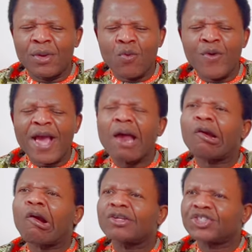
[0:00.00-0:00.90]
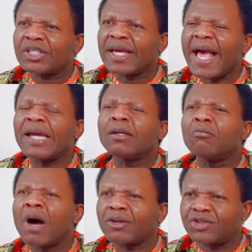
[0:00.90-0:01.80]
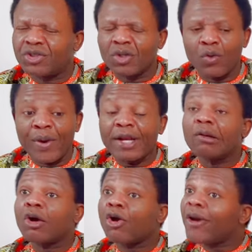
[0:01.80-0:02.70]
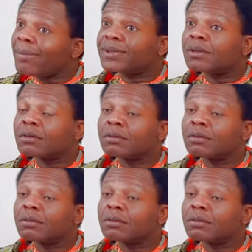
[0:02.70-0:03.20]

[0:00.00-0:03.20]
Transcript: Where rust and moth will corrupt.